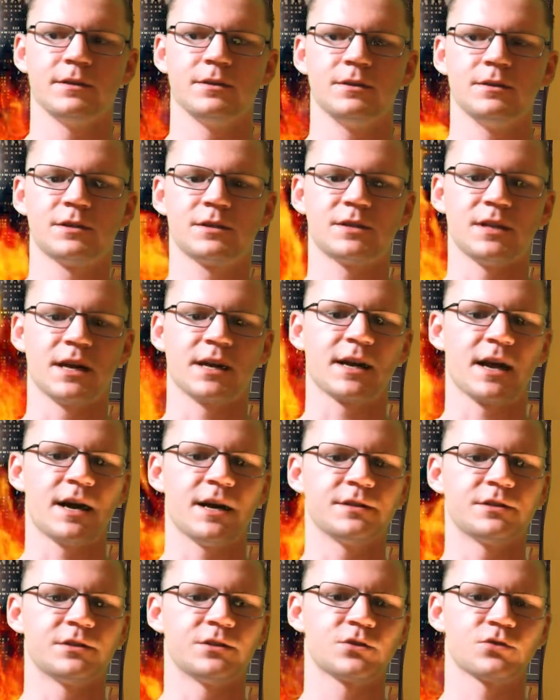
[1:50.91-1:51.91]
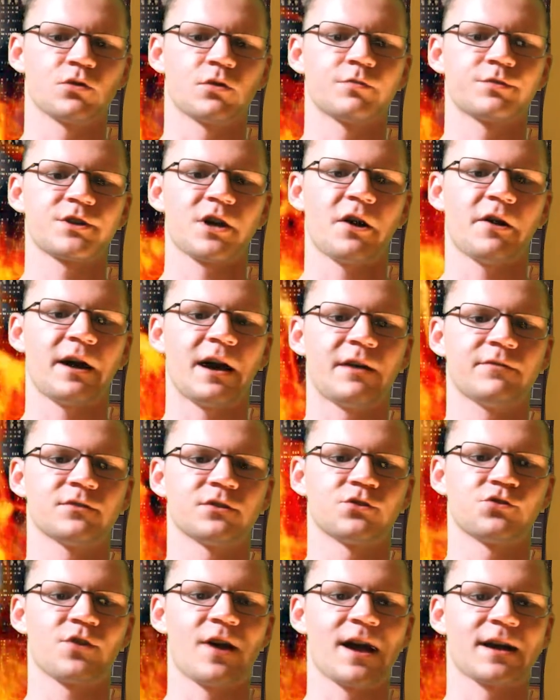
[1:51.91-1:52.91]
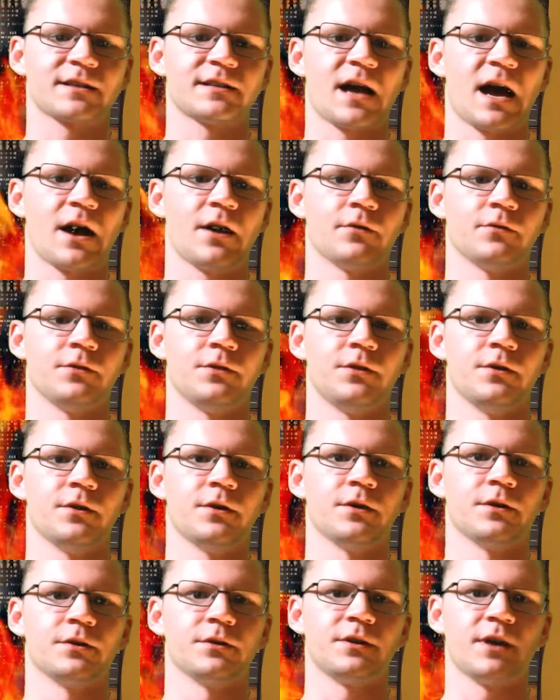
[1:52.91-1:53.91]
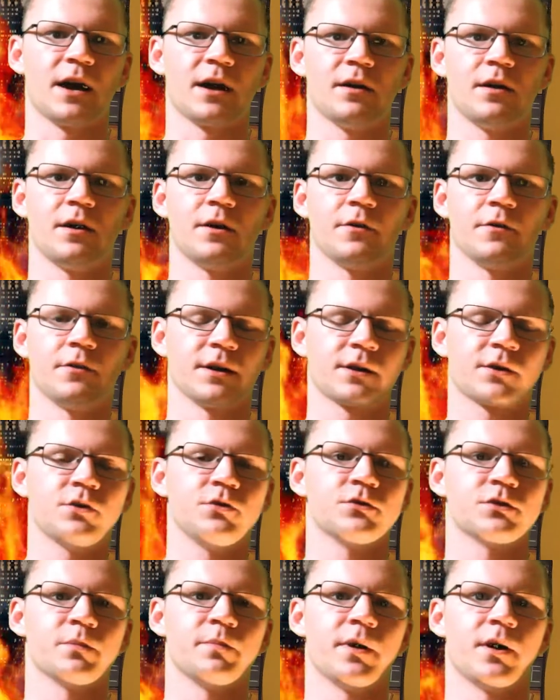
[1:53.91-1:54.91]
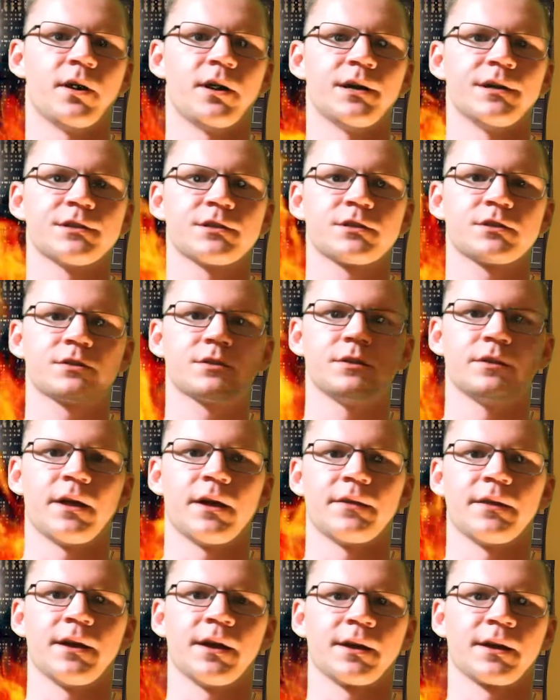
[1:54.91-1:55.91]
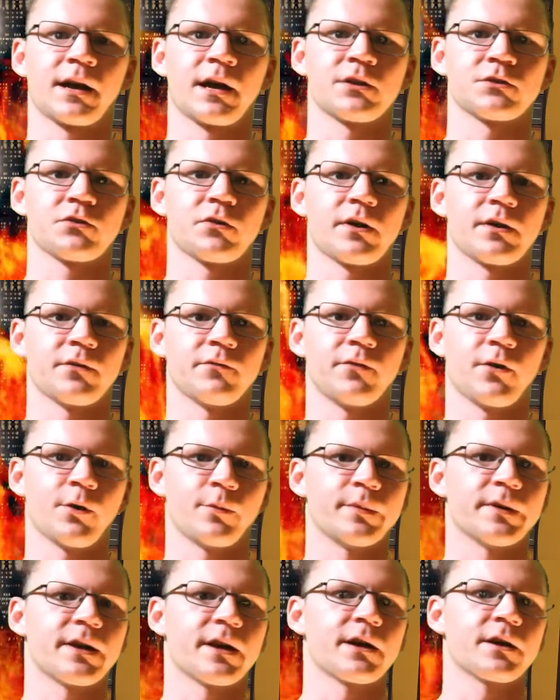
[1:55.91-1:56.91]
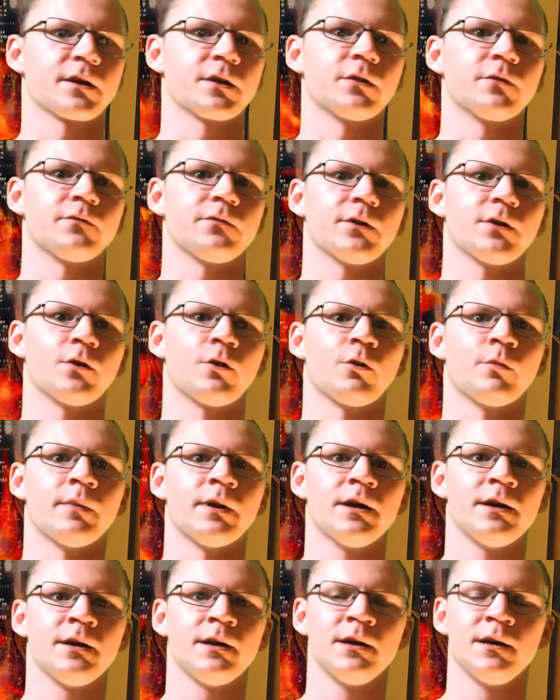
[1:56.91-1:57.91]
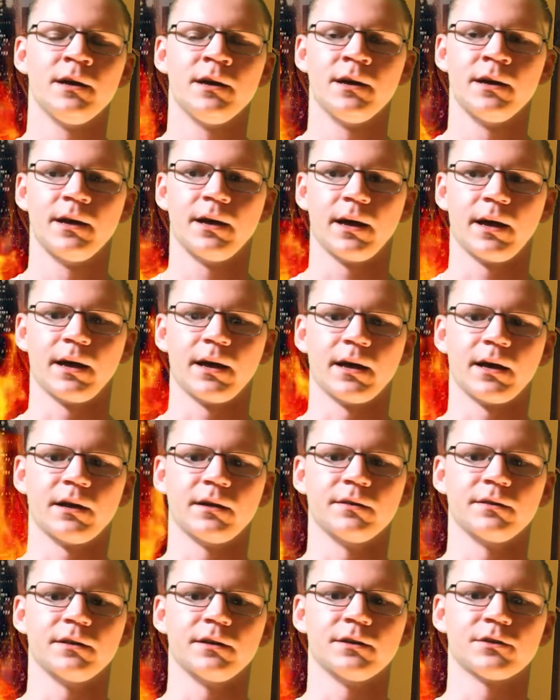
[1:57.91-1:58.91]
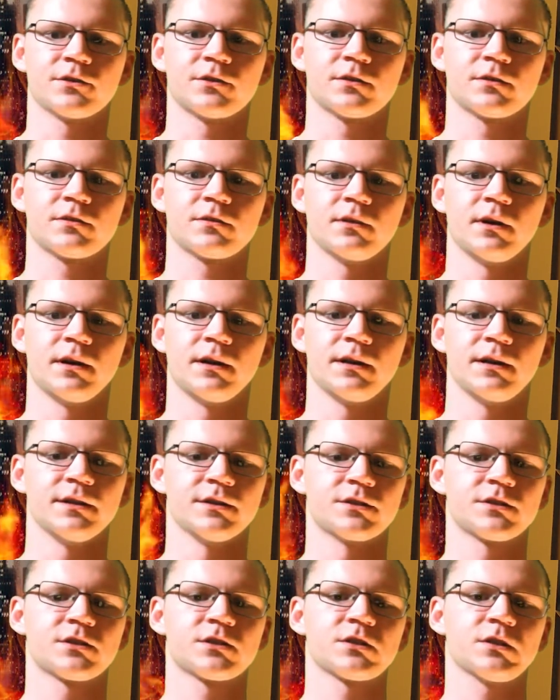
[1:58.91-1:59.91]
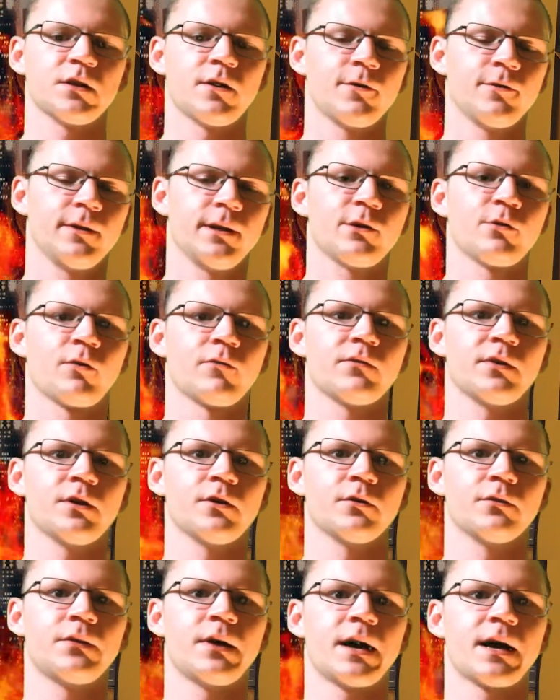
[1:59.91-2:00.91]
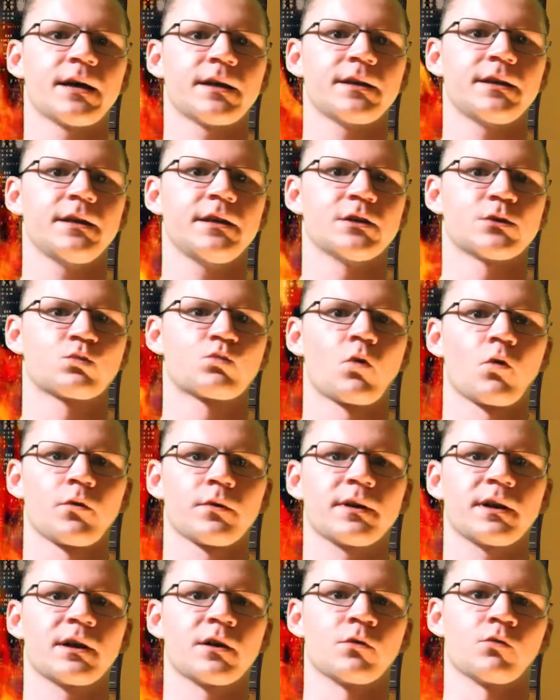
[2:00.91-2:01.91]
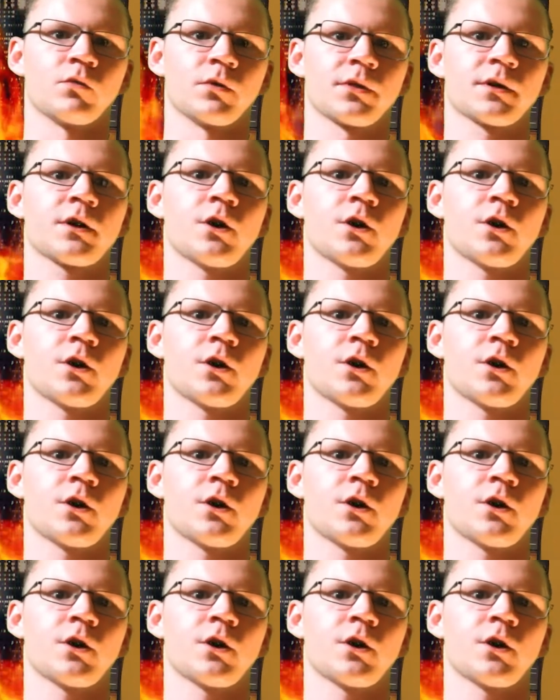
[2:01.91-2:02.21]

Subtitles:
Snake Eyes and Storm Shadow have to track down the Yakuza boss that they encounter at the very beginning of the film, and it's slowly revealed that he's working with